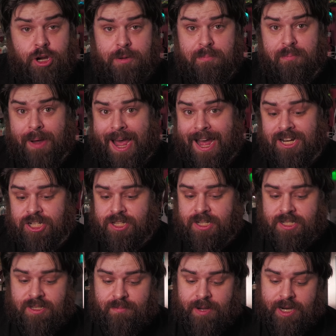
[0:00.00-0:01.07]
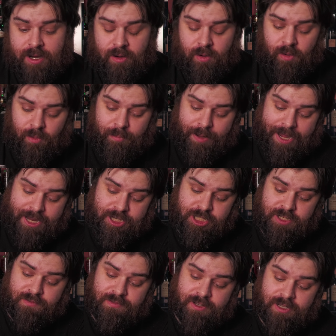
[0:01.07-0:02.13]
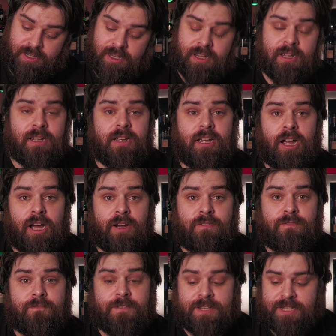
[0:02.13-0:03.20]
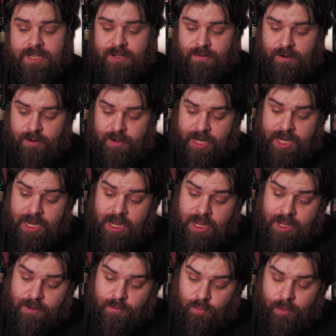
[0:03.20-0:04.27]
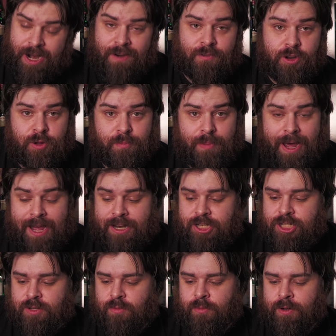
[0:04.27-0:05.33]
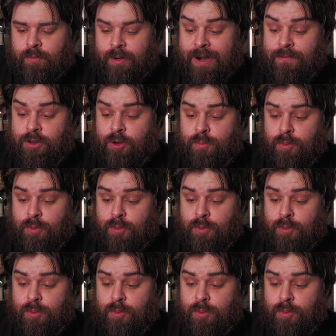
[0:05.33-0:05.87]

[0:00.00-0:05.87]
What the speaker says: could batch this and make a whole batch of fizzy Negroni. Whenever you batch, whenever you're